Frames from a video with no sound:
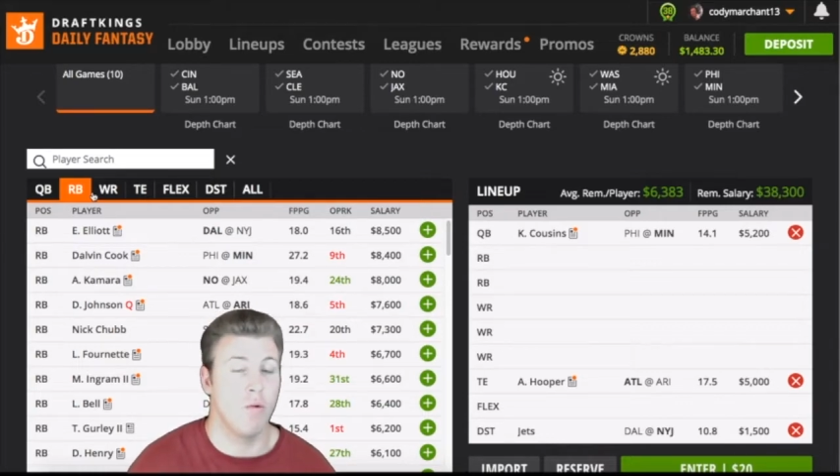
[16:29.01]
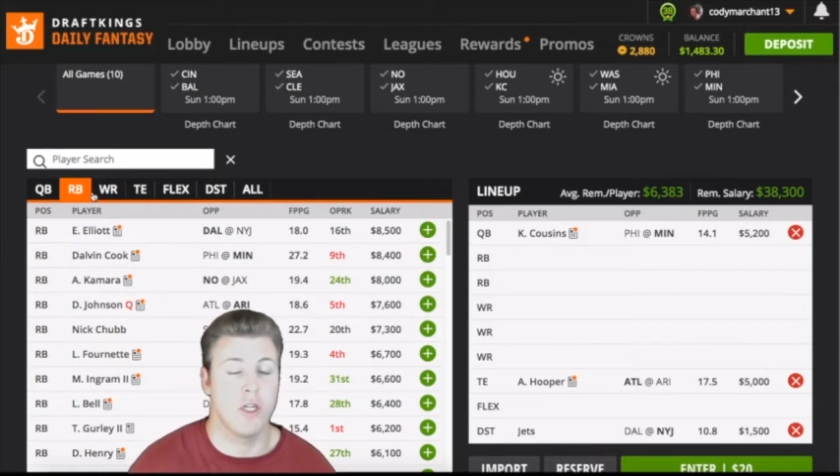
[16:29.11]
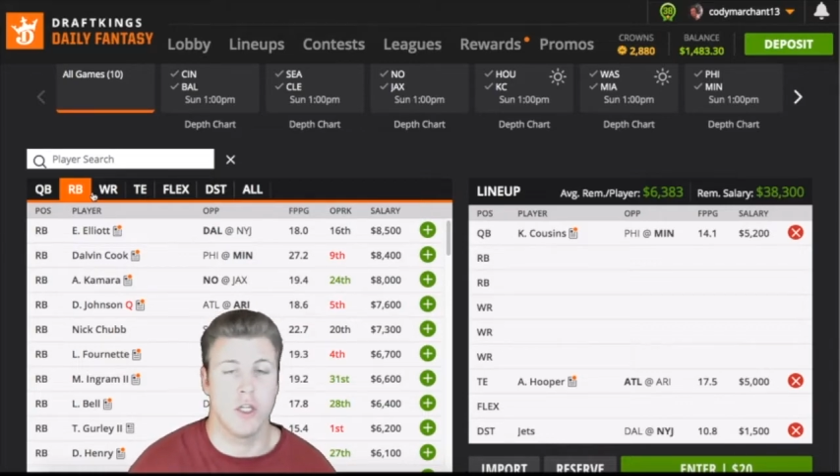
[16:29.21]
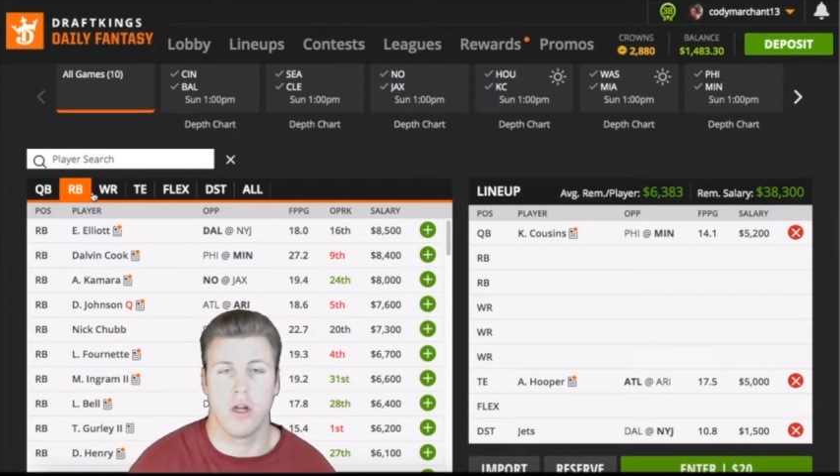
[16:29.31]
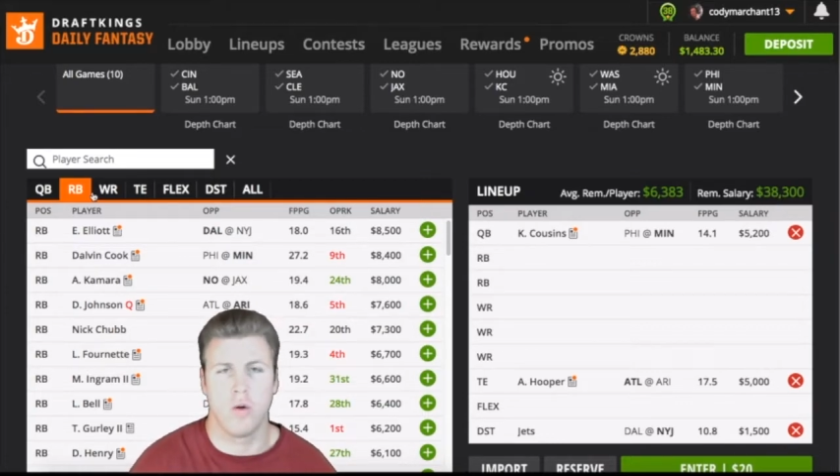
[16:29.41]
which
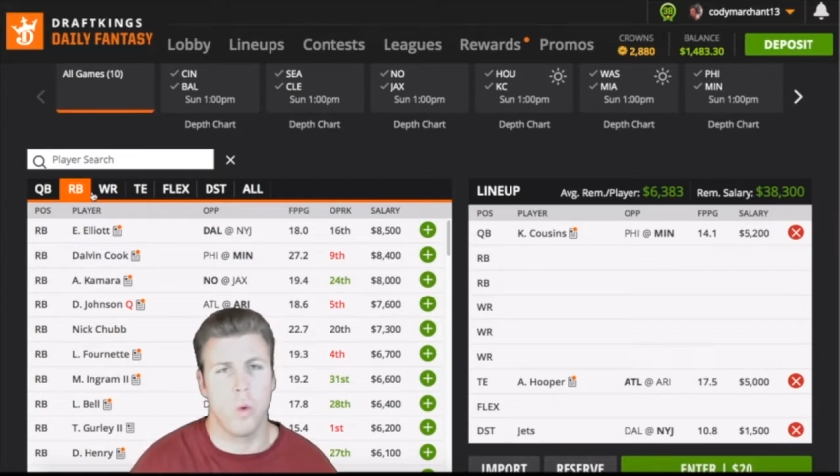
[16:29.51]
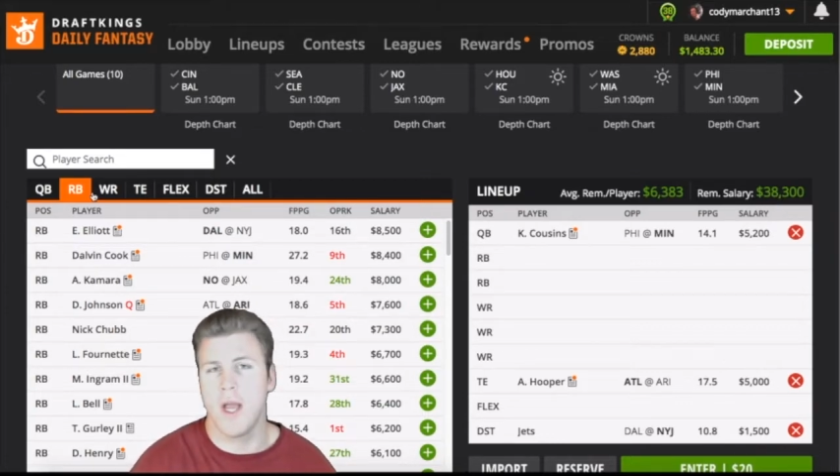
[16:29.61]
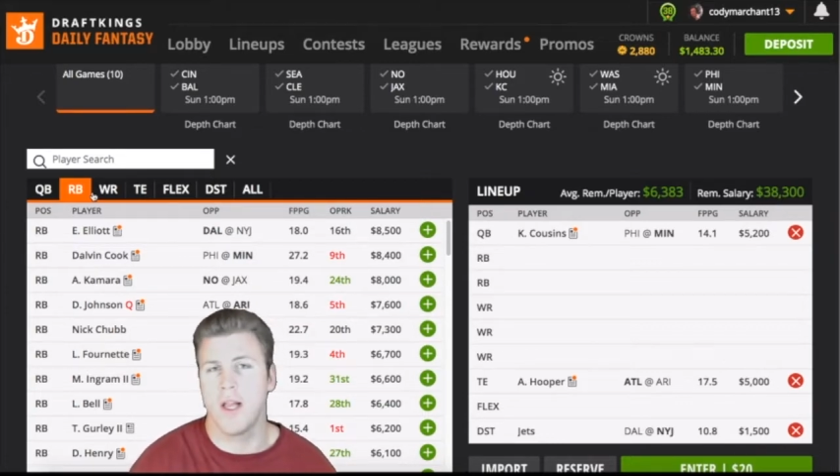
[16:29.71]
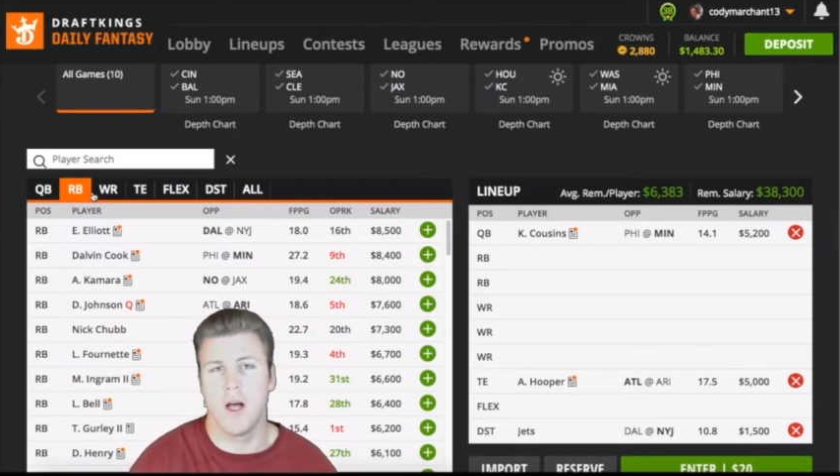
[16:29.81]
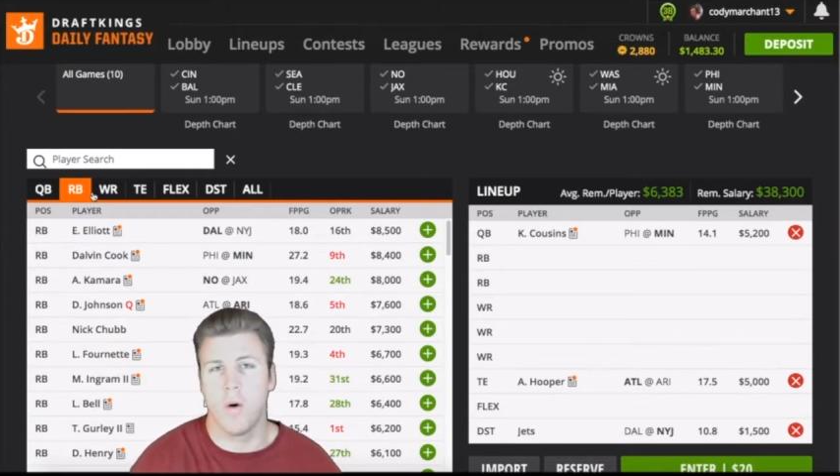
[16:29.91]
is on the
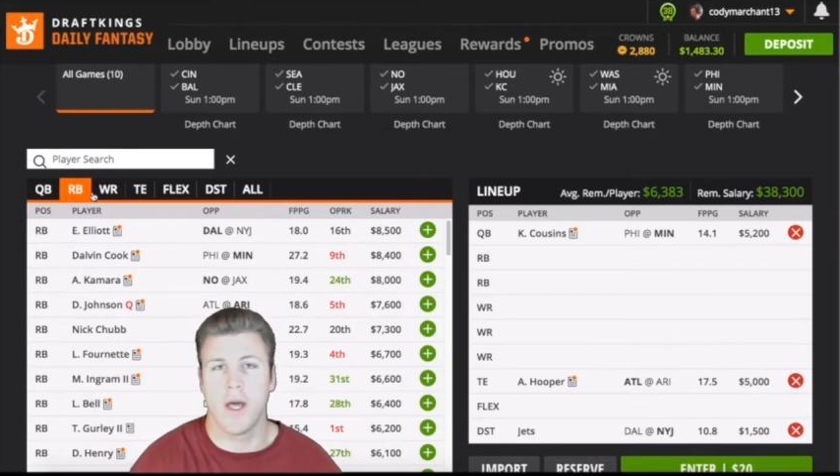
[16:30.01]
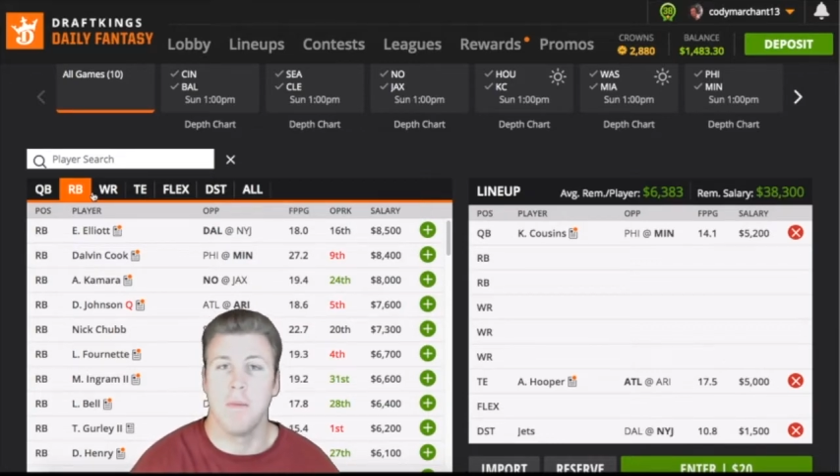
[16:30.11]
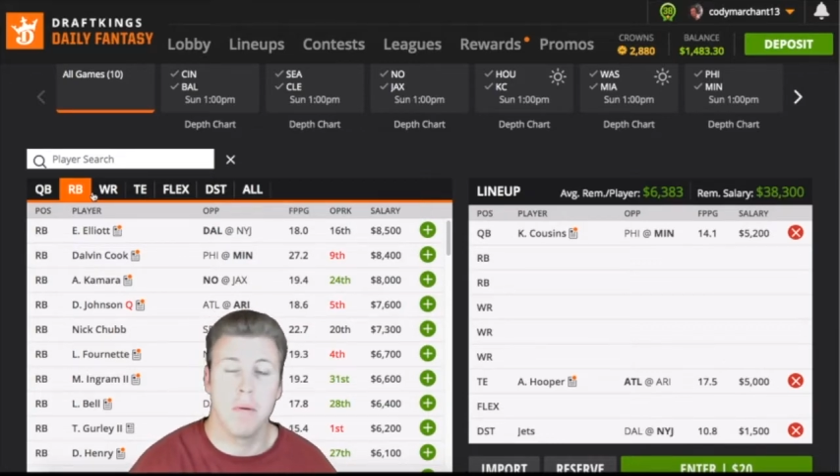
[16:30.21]
way low end,